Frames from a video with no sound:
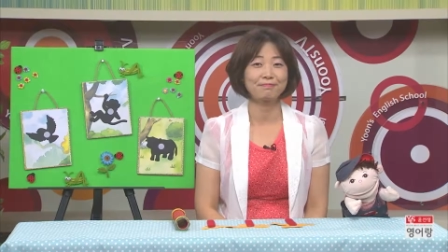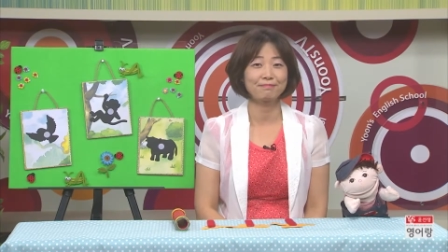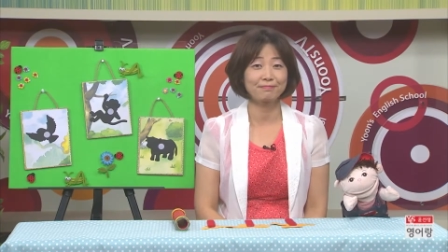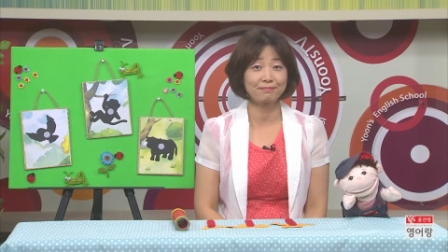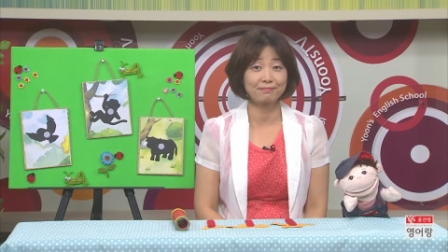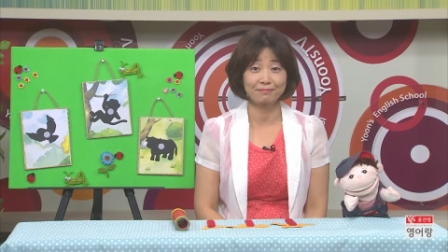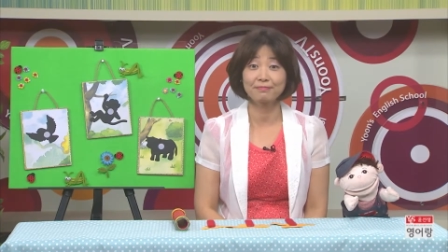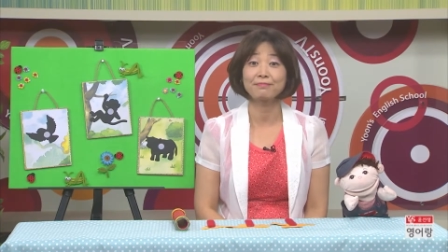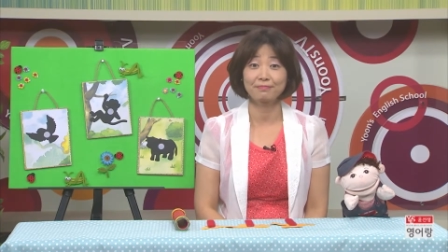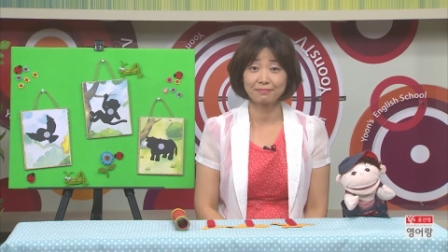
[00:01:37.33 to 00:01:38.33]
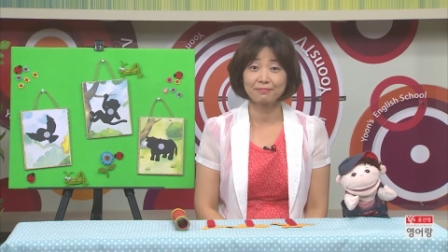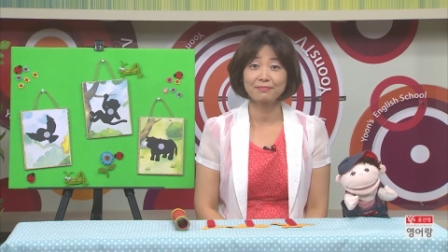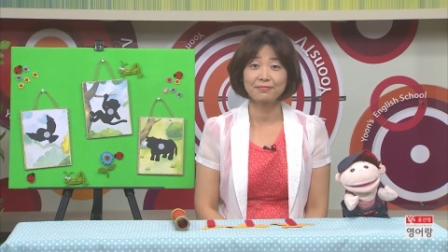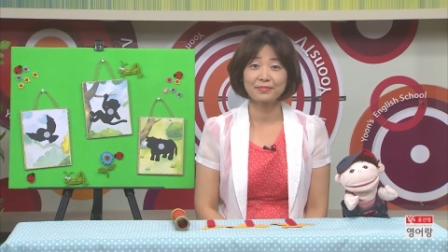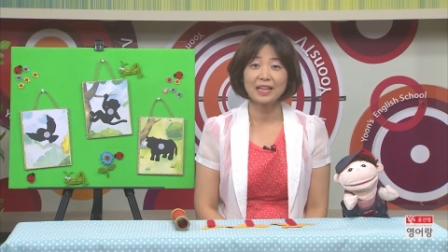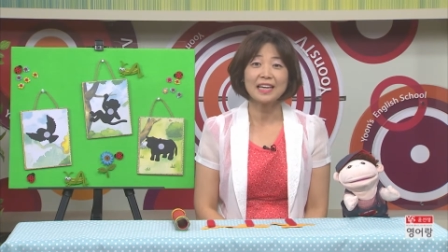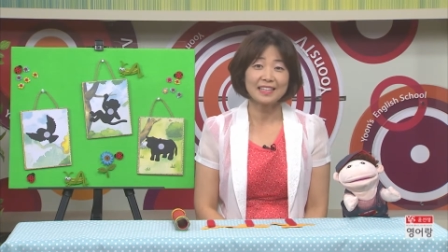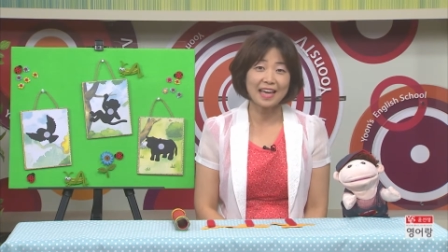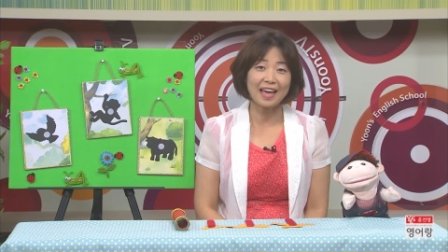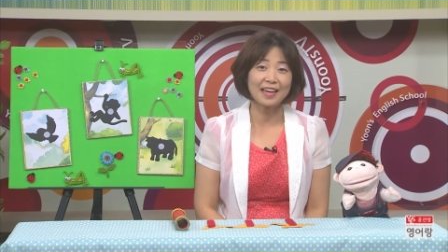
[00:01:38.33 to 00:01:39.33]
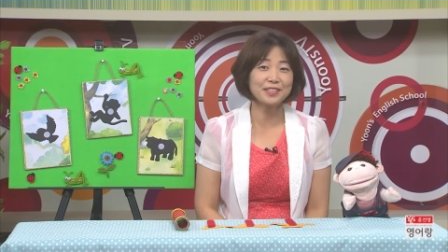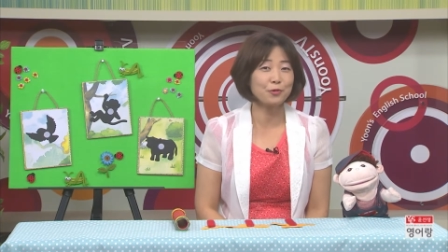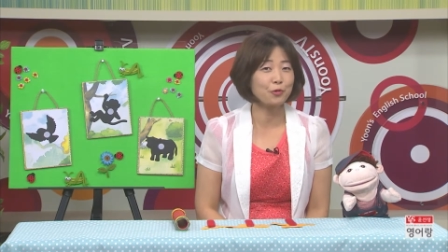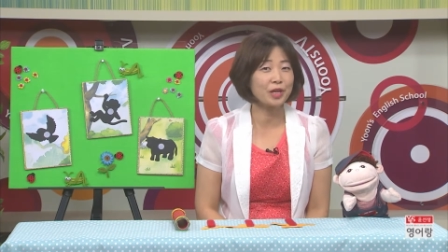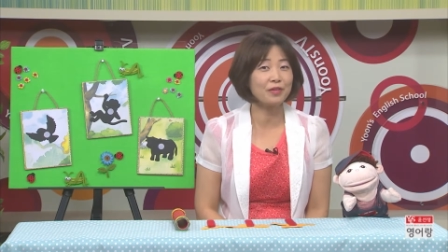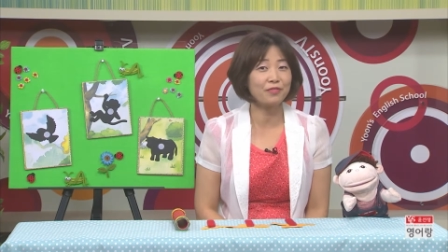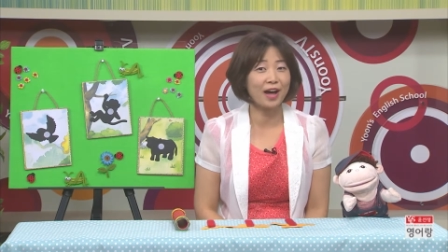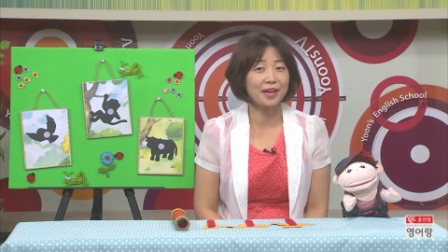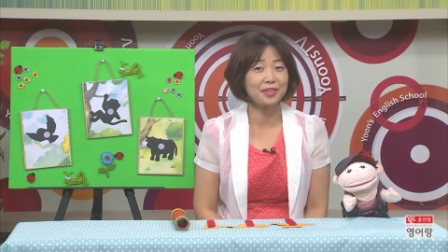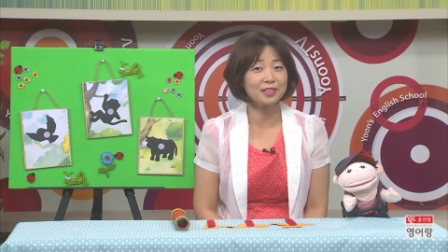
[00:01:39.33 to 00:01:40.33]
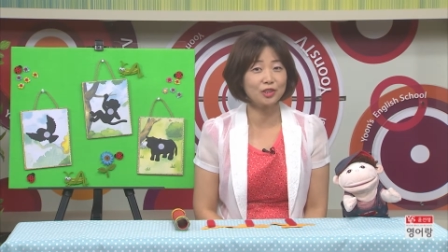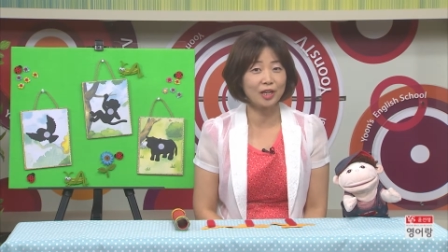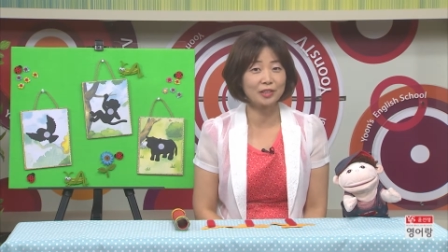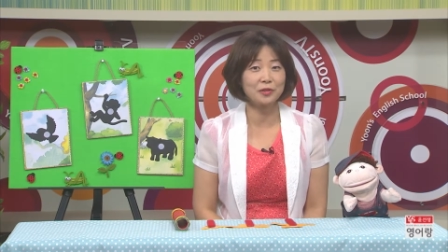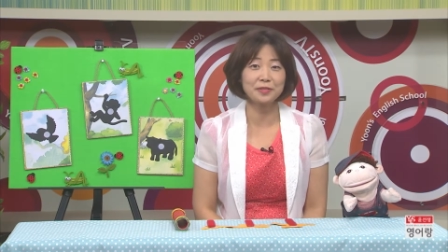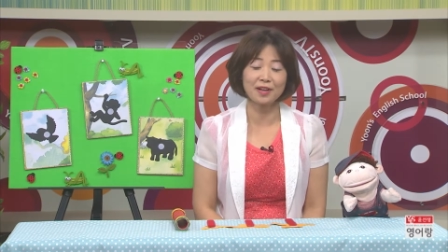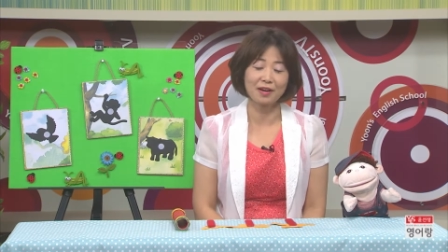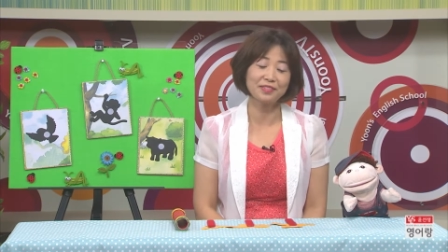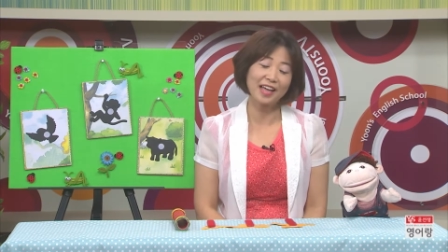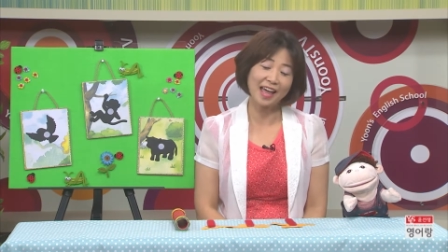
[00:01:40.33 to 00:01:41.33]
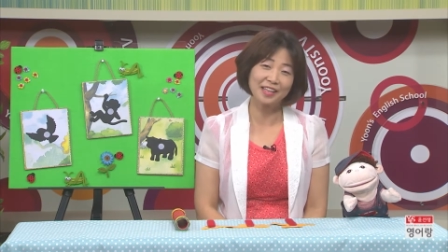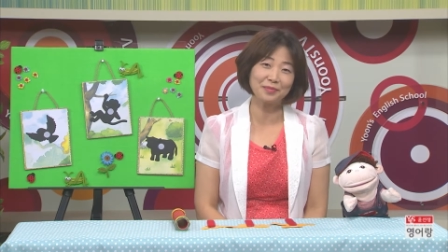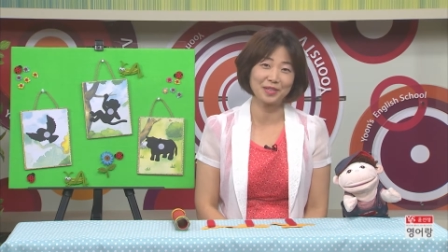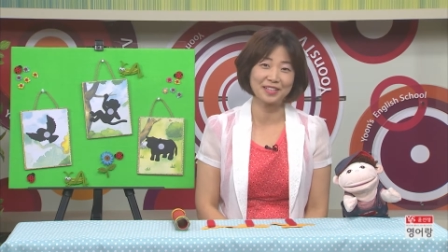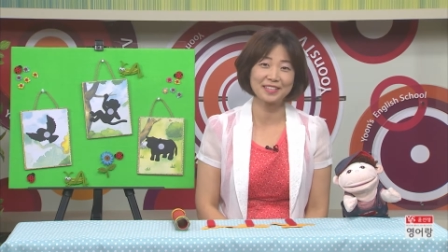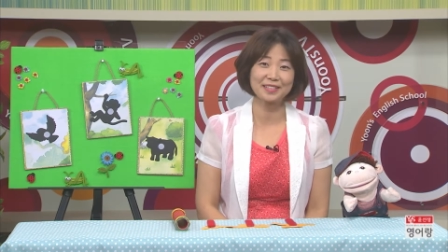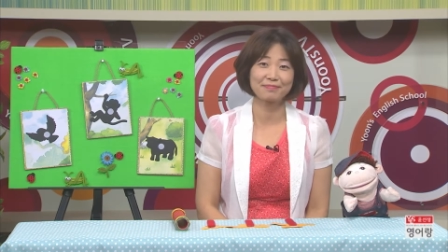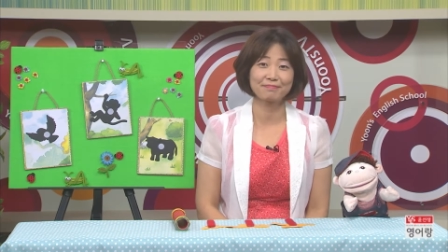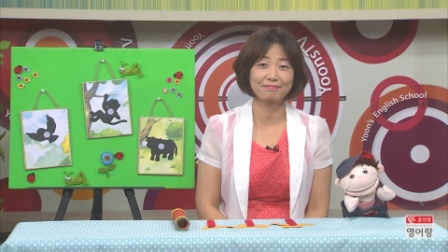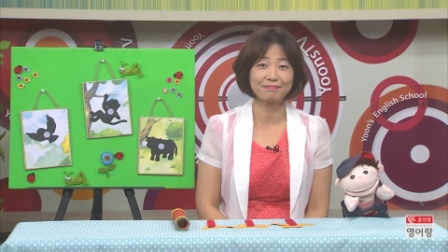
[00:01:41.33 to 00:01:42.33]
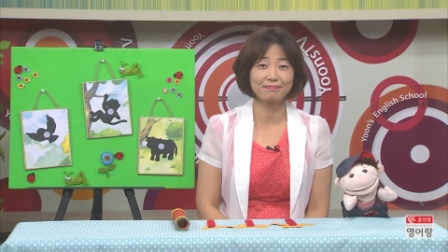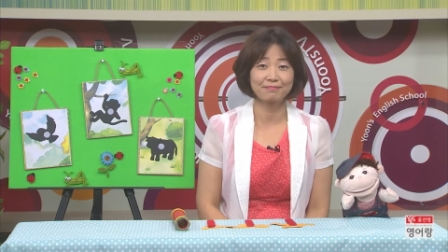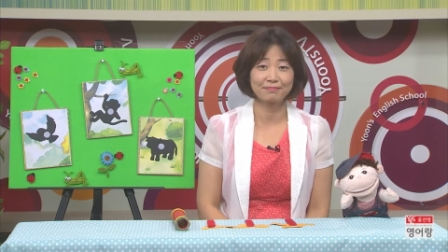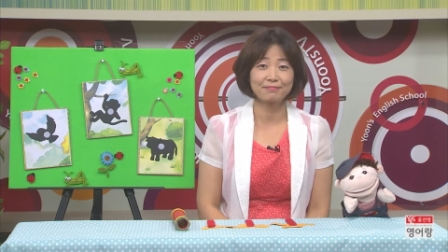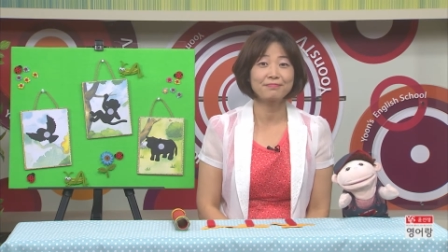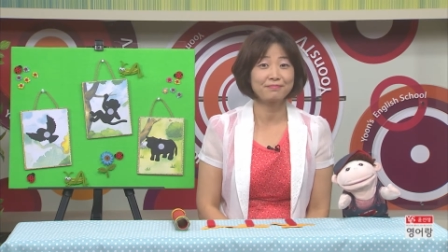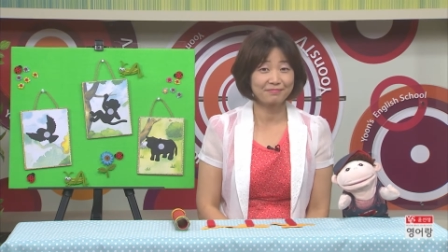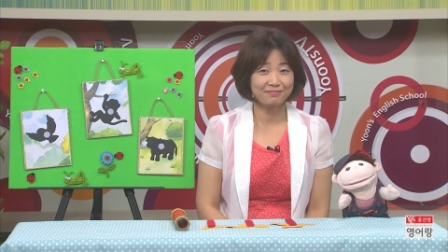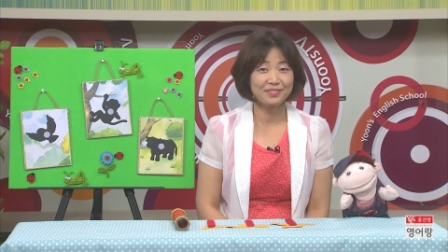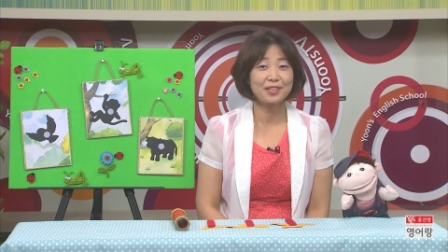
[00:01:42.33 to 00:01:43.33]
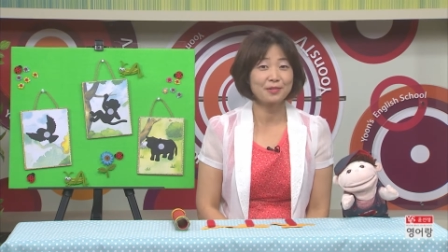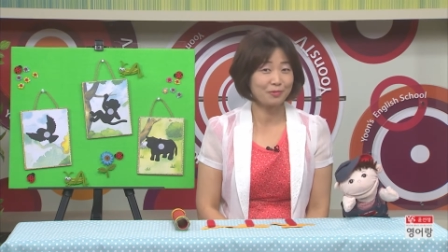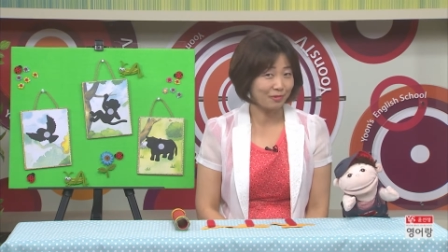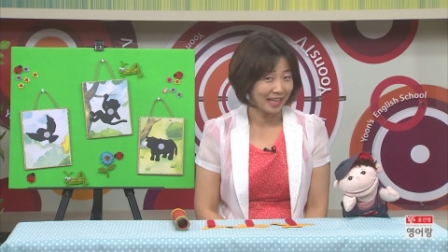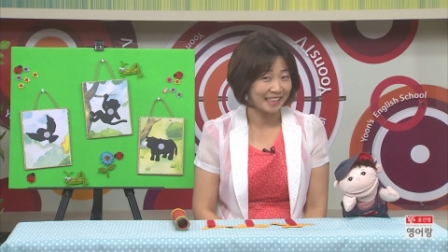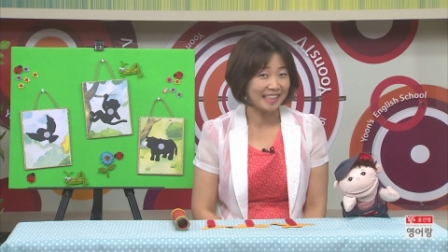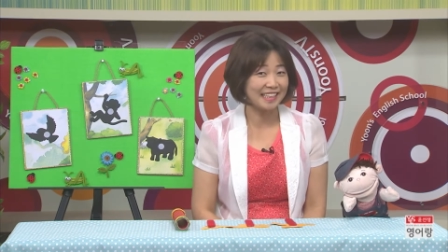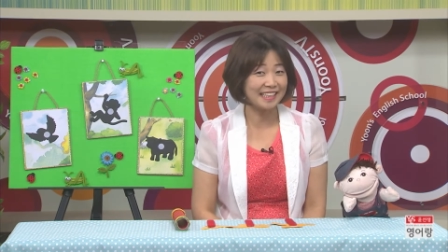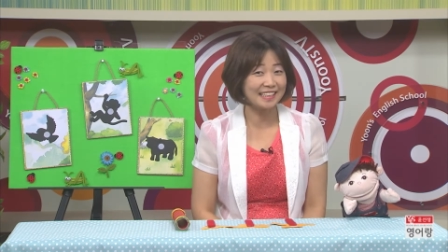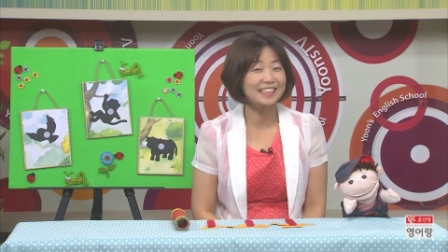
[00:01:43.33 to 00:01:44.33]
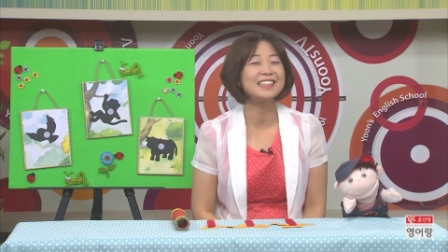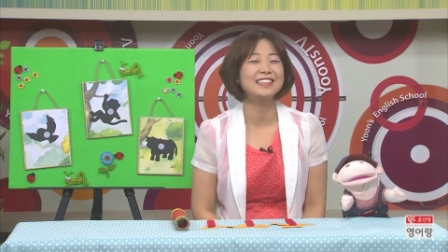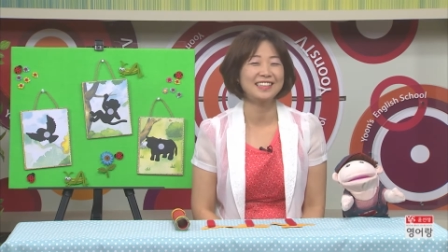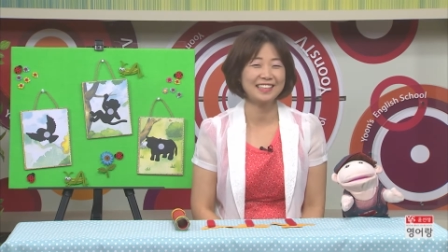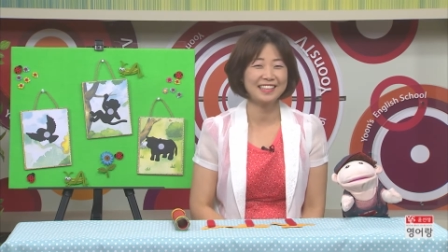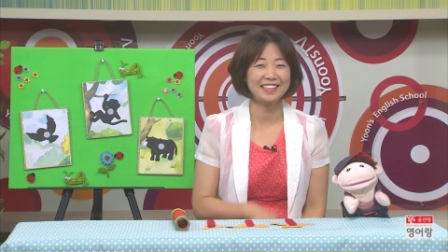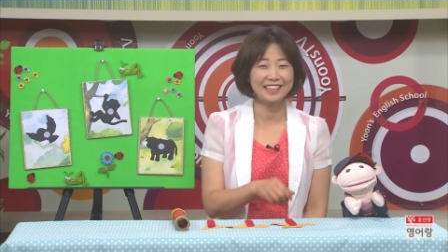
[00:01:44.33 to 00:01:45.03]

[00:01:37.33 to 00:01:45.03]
A fun activity? Yes, we'll find the shadows of animals. It sounds fun. Ready? Ready.